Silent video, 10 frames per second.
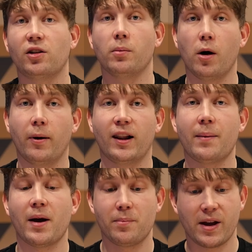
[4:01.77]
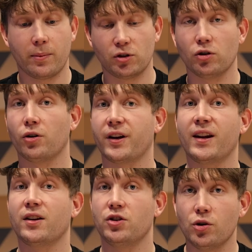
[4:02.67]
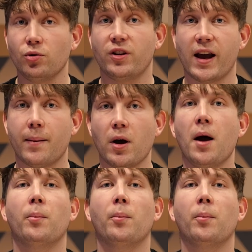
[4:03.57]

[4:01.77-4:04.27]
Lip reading: to the mobile app and be able to log in and use the app,